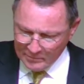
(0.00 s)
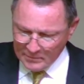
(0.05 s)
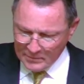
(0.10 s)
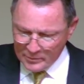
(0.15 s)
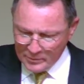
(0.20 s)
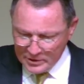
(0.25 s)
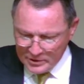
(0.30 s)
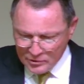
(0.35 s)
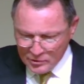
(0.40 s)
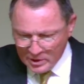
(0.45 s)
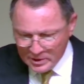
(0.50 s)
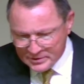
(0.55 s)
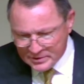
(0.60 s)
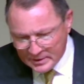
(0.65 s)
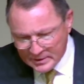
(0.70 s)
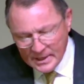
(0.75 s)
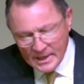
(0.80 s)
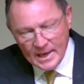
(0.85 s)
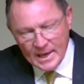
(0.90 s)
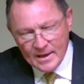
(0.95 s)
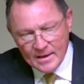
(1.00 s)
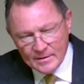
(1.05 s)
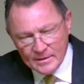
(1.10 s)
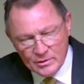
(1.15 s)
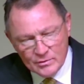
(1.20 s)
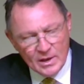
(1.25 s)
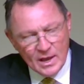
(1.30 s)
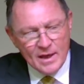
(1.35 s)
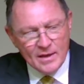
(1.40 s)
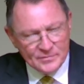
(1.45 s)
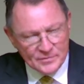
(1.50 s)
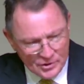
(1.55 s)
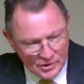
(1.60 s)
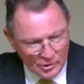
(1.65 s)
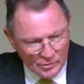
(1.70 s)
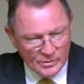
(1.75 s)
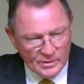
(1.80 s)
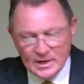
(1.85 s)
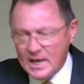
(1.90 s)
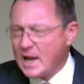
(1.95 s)
But rejoice that they have, you have
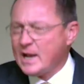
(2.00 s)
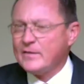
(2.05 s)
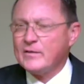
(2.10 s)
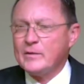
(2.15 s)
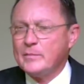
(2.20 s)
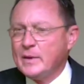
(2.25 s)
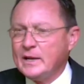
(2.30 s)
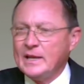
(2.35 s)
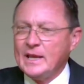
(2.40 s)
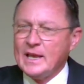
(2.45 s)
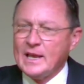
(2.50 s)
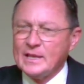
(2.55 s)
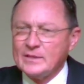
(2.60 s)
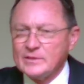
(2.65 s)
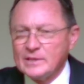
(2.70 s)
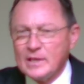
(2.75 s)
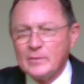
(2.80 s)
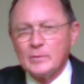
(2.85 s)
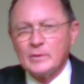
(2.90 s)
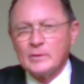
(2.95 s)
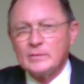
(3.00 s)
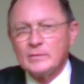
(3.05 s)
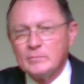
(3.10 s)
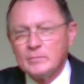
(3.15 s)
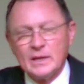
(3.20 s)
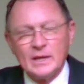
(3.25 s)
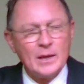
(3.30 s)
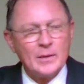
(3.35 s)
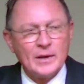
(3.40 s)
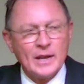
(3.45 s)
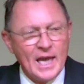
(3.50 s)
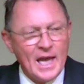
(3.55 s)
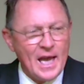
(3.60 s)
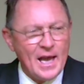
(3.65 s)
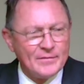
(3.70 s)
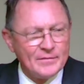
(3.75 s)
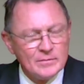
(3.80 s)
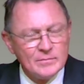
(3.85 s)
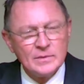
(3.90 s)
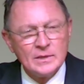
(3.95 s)
children. Not everybody has able to, been able to
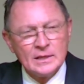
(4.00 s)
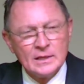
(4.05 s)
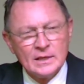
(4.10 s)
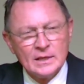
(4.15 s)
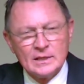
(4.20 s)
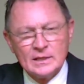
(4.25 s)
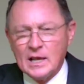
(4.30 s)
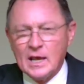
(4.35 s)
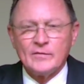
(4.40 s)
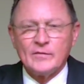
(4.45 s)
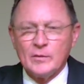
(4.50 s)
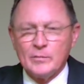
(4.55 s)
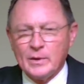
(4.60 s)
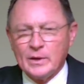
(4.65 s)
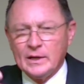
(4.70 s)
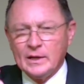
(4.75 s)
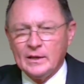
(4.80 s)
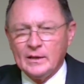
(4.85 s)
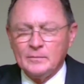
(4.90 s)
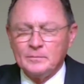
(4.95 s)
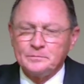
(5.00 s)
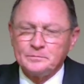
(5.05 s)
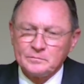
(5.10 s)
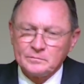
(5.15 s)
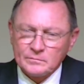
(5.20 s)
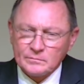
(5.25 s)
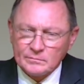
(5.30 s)
have them. Not everybody